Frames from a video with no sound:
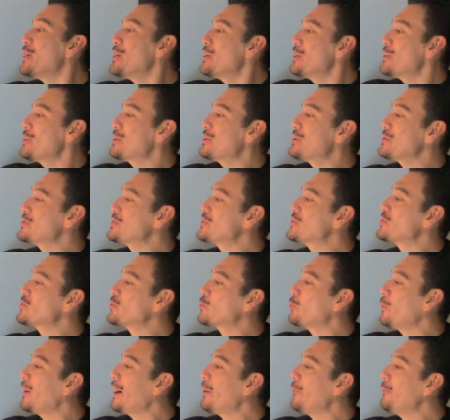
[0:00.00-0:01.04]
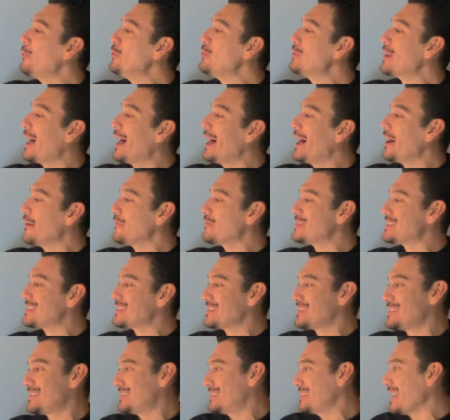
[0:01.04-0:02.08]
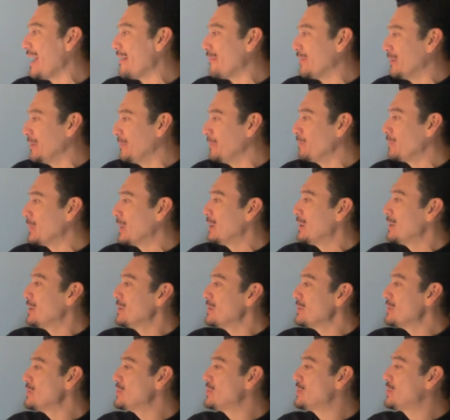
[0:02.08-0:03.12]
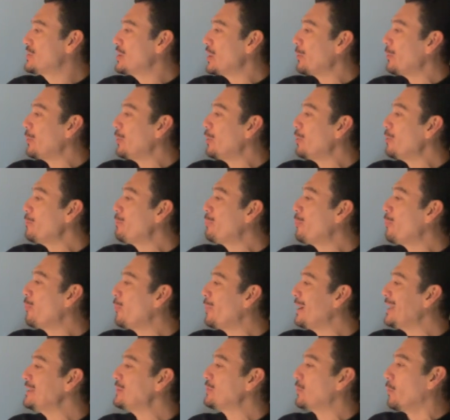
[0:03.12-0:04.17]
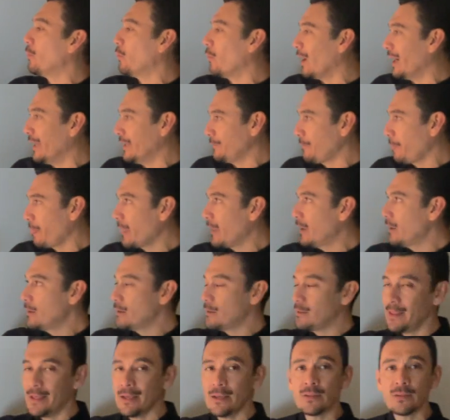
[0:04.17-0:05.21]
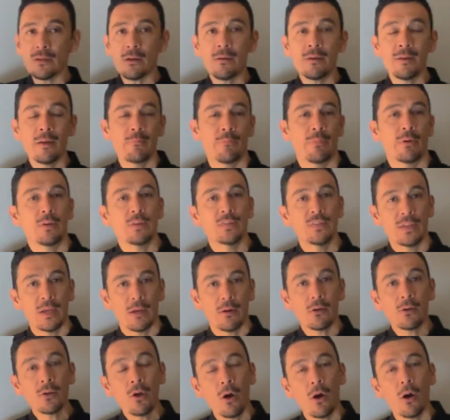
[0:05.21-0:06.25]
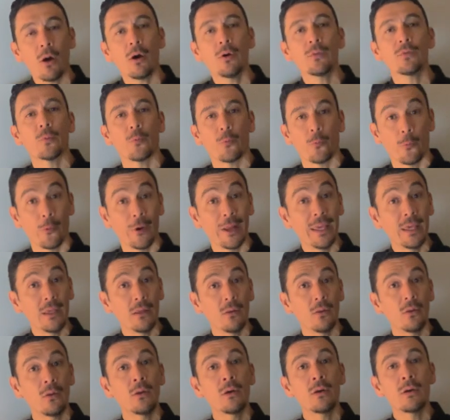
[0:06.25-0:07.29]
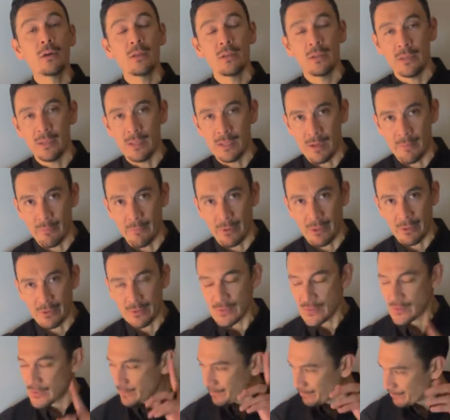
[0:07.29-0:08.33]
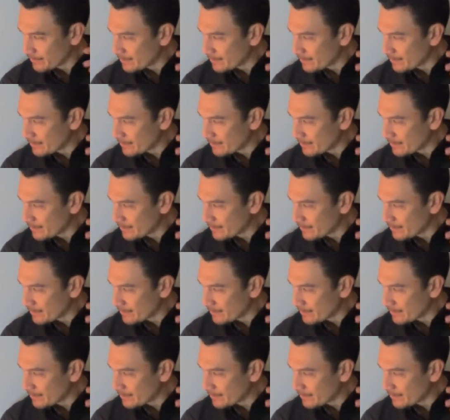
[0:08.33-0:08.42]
The square root of 7, 0.1. These are numbers that are called real numbers.